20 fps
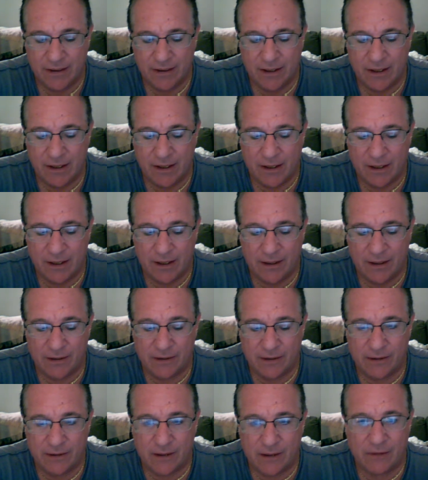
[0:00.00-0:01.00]

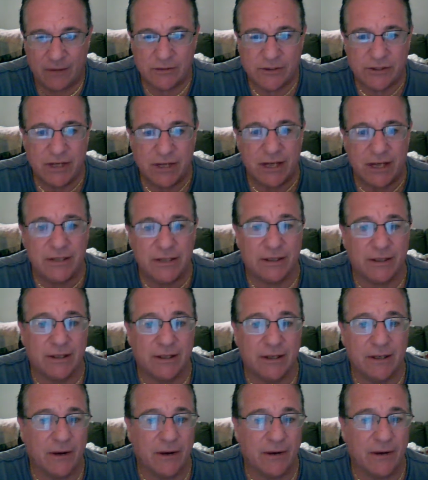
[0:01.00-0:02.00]
I was chasing
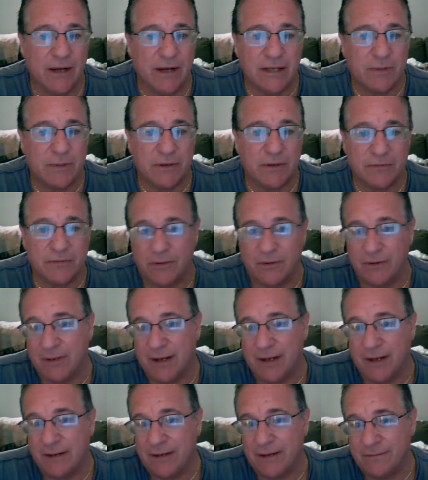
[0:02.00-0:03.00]
ERAs before,
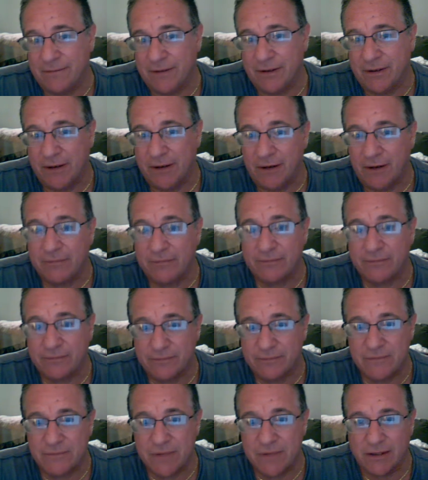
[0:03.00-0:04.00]
but I didn't have enough
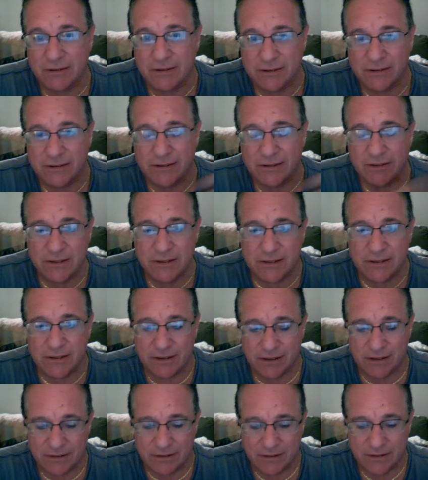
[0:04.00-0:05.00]

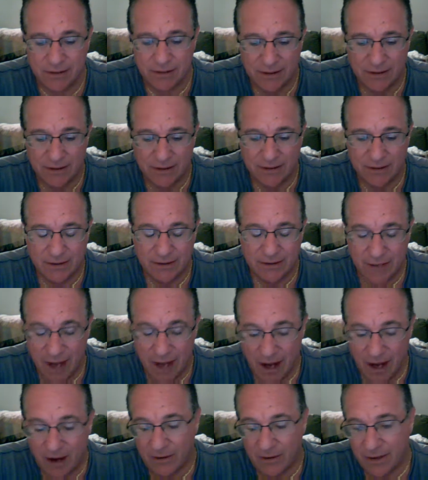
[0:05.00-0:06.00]
statistics.
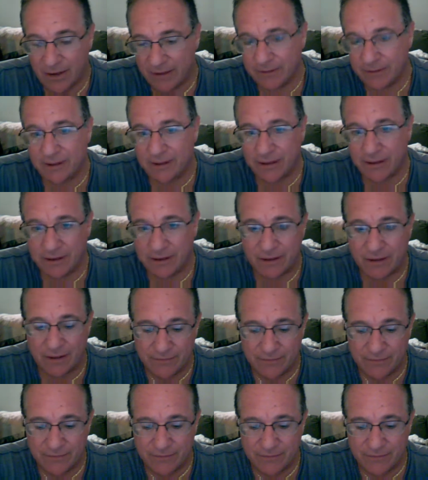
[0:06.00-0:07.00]
Now I think
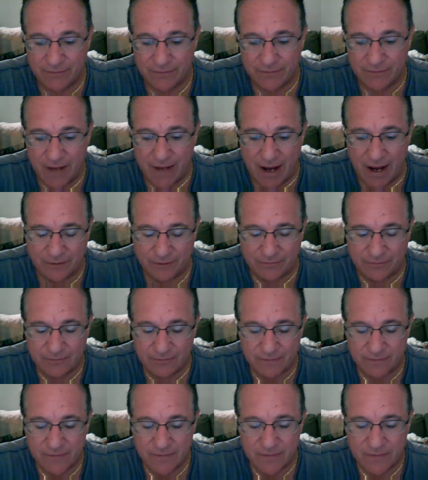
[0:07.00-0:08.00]
I've got enough,
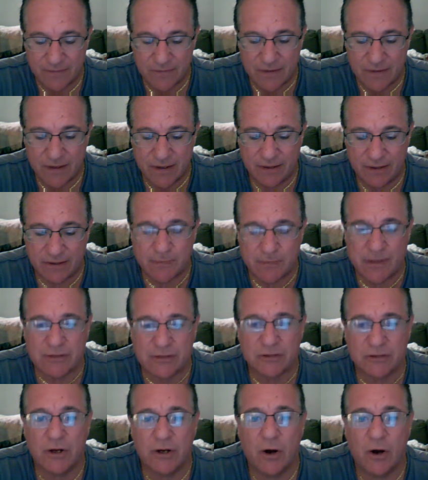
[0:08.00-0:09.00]
and
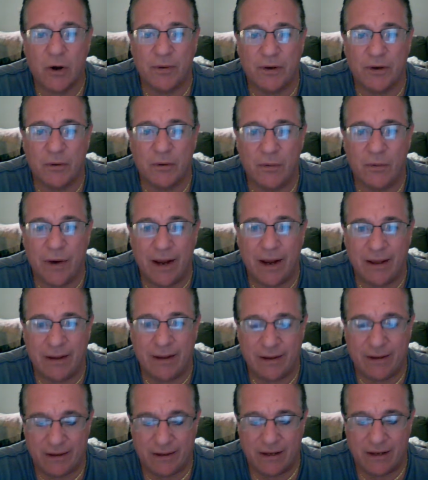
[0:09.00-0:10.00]
especially home and
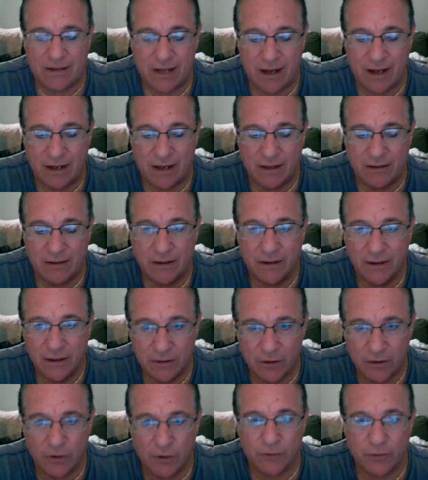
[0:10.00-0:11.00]
away. And as I
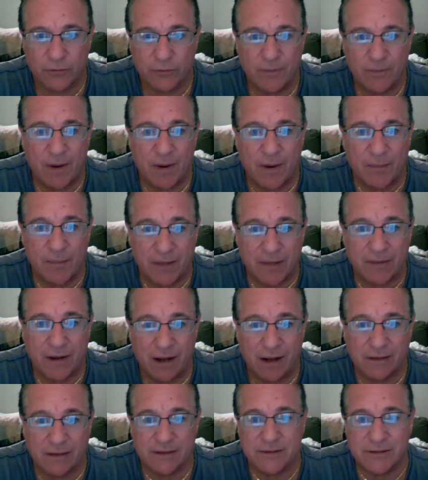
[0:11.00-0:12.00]
go through my
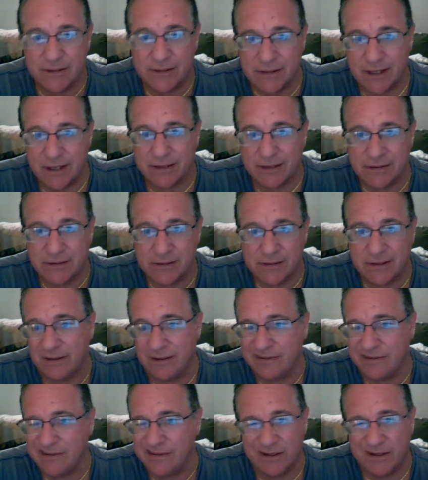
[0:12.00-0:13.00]
methodologies, I can
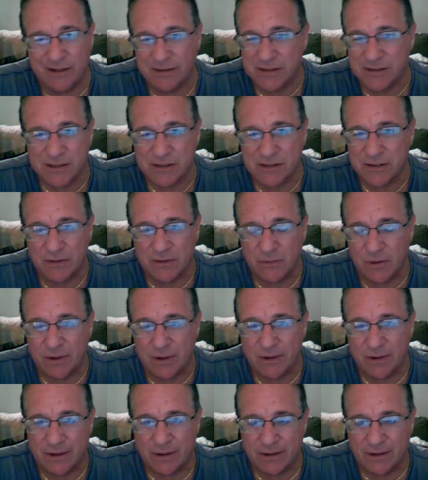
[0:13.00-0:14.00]
see, this isn't
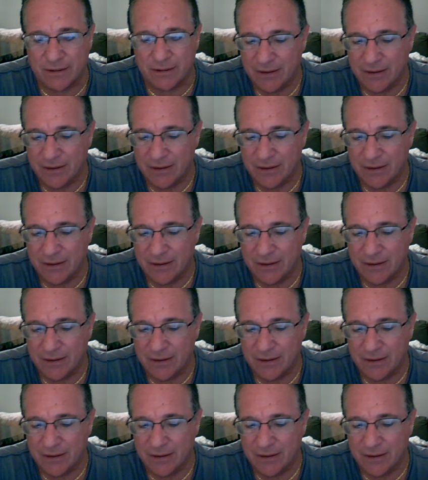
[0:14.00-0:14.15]
working.